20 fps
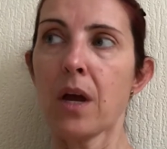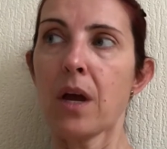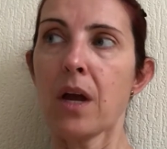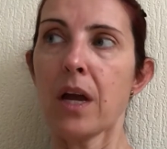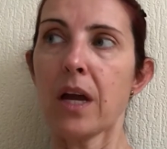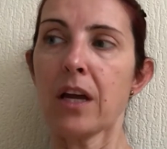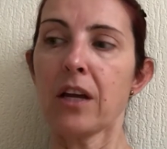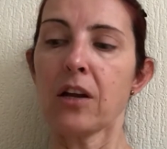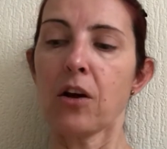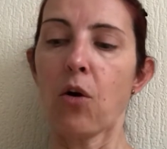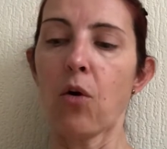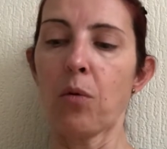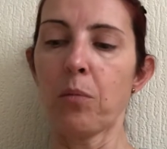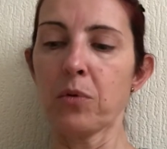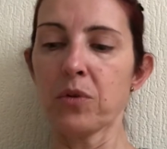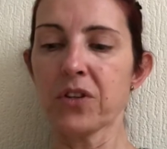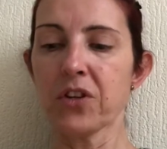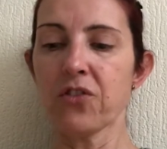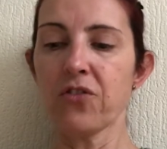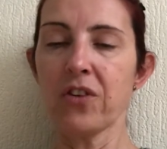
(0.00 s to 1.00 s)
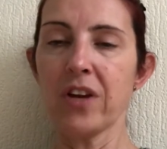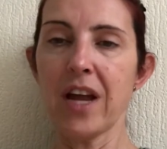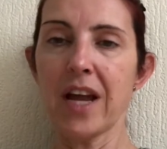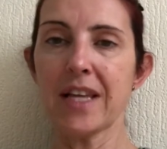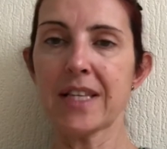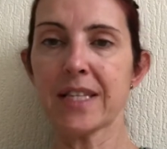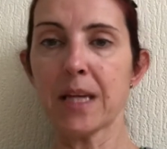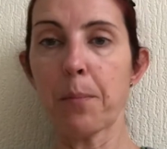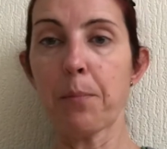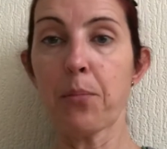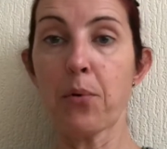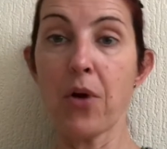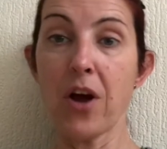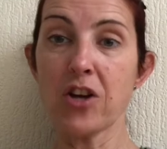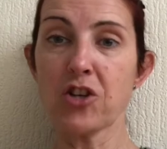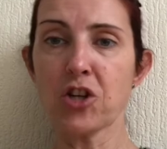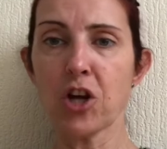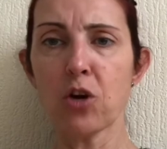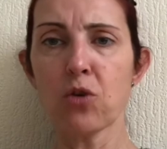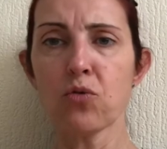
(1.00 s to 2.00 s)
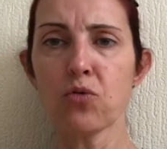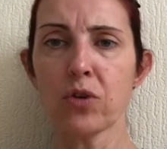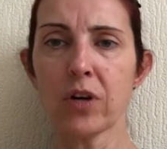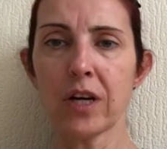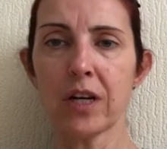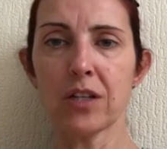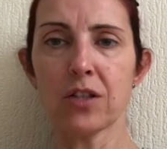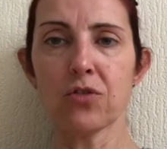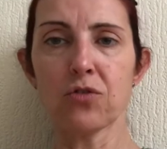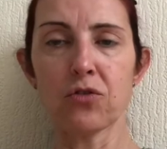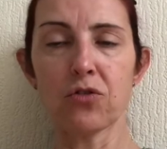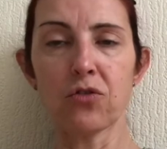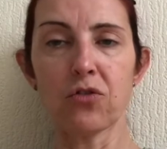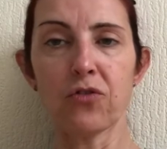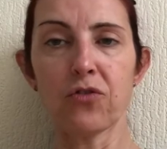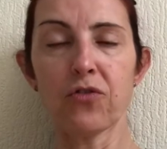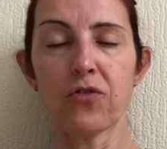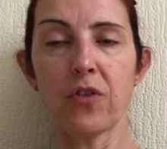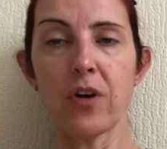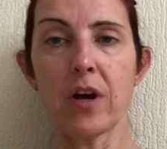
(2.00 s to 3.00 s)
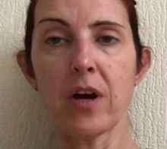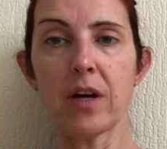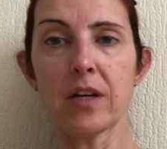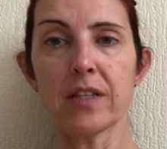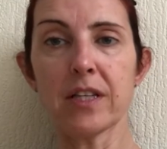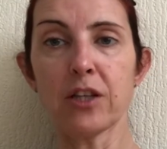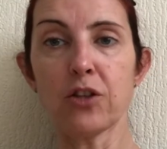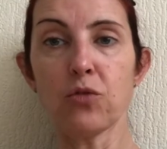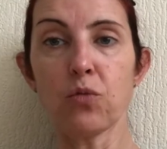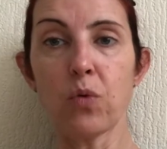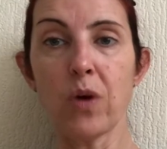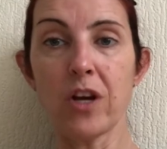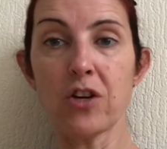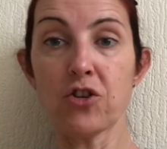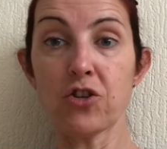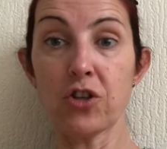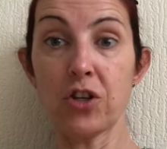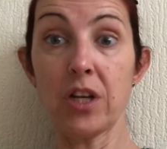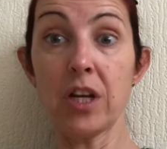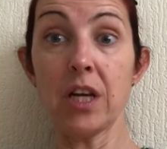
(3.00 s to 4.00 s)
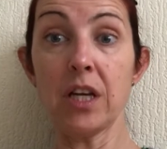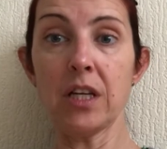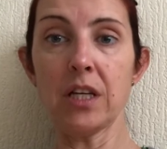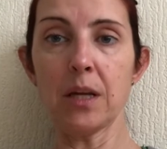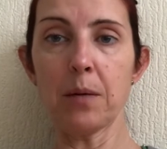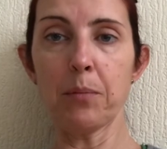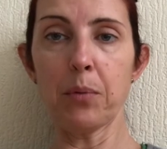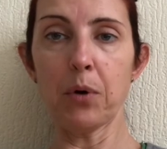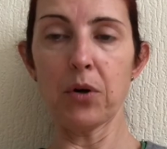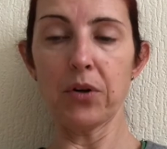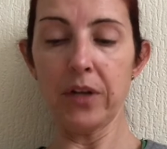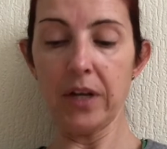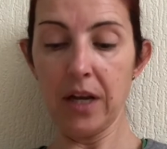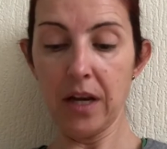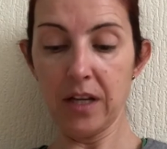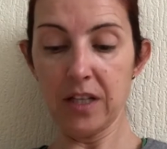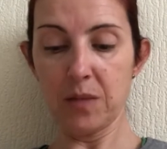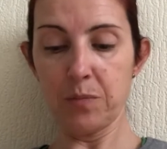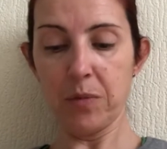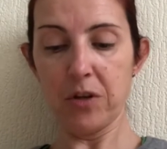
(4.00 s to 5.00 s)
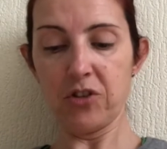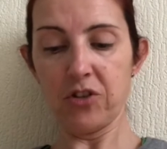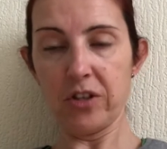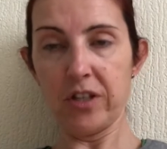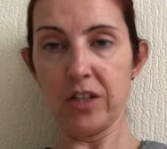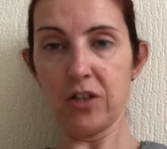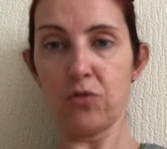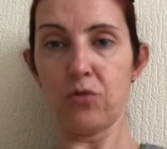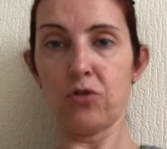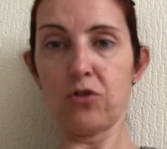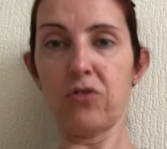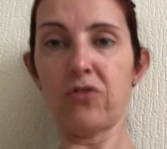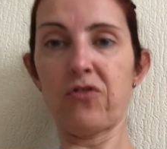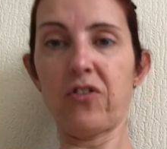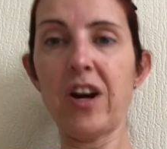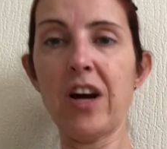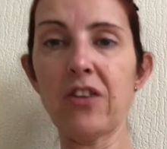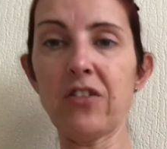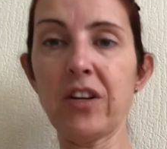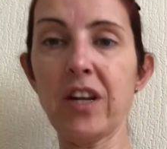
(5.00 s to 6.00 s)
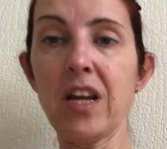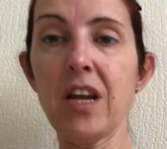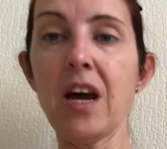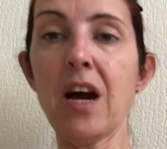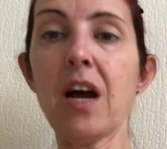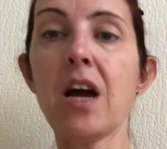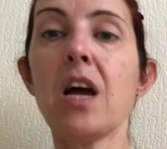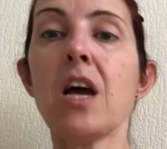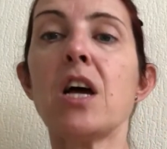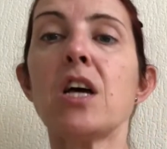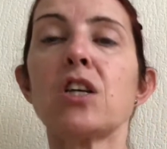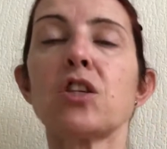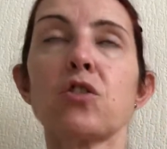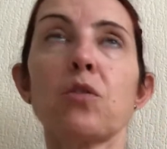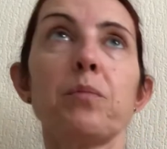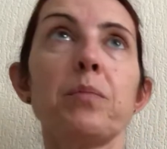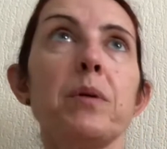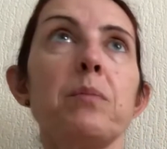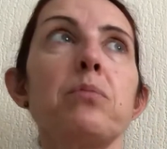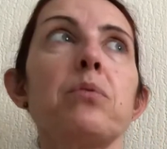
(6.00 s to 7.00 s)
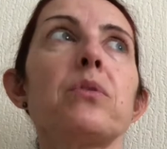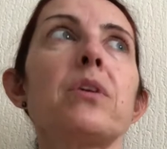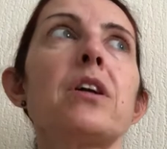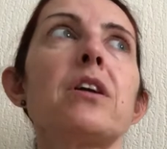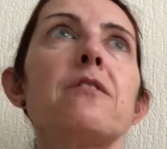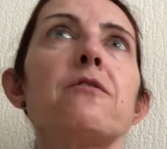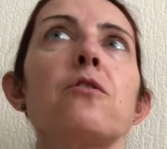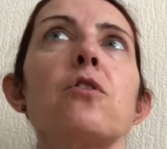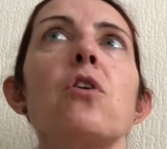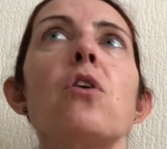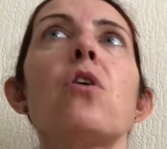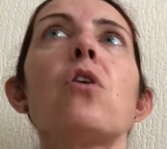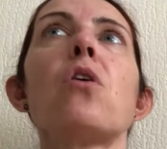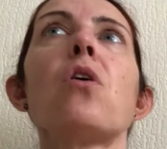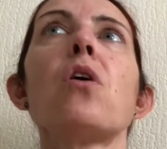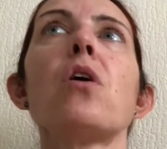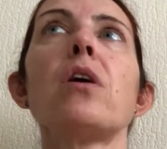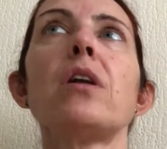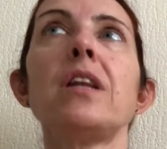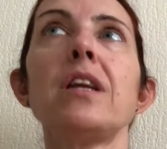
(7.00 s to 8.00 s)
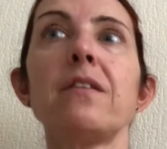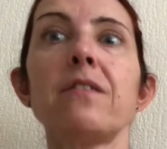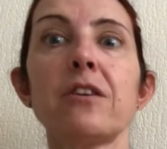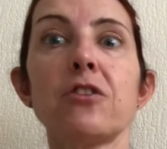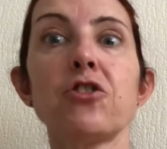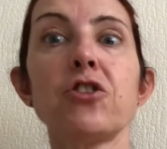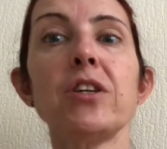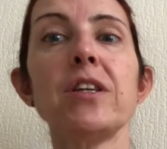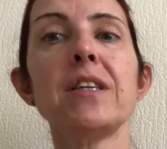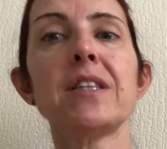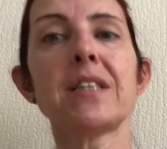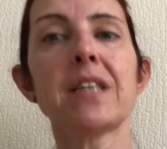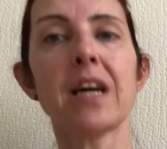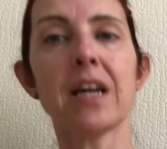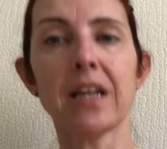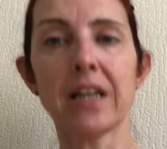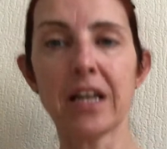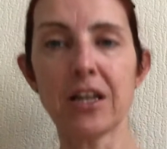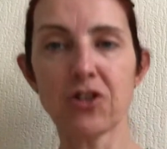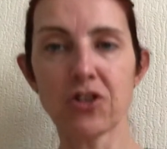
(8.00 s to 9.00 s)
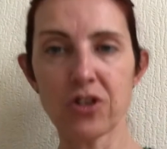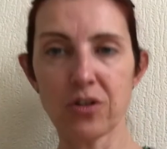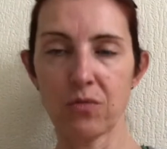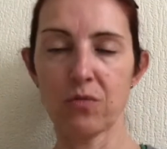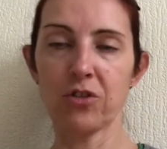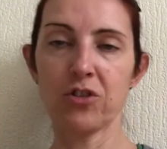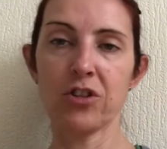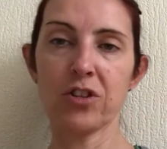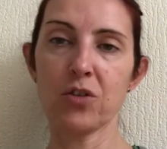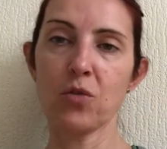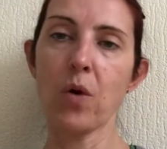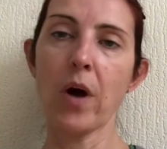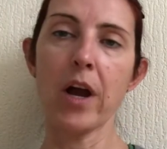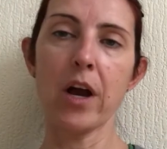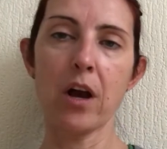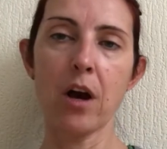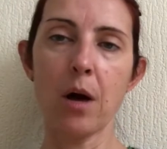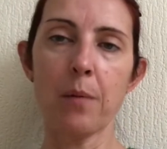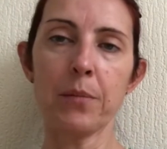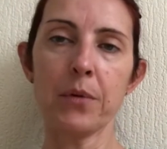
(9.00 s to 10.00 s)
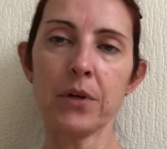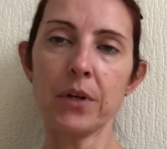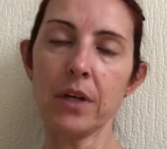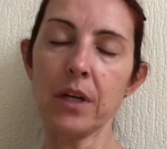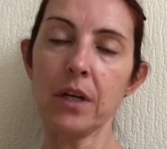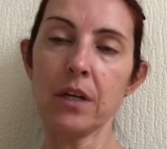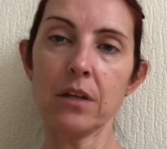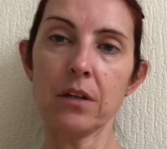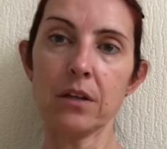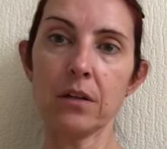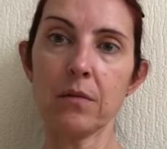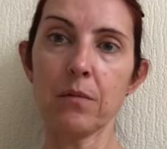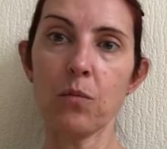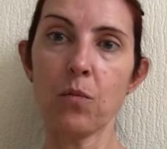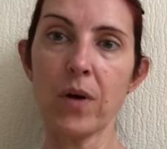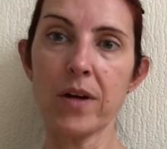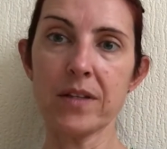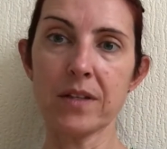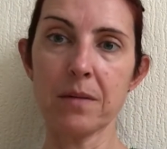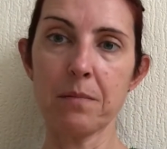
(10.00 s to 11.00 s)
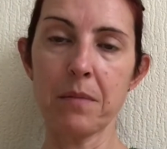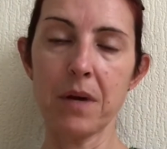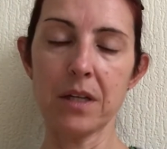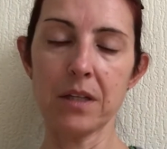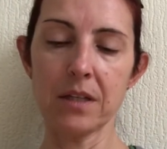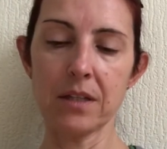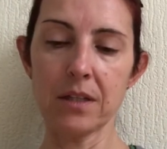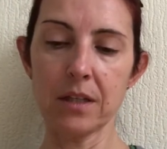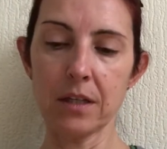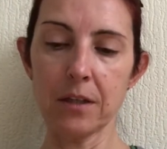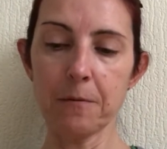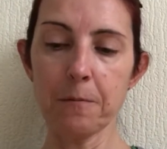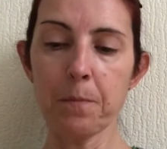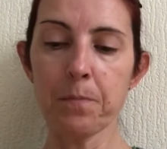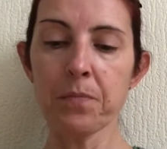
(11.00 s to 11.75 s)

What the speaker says: it almost creates a pressure cooker sort of situation in the body, especially sort of around here. So people that have got liver qi stagnation, which is quite common in Western medicine,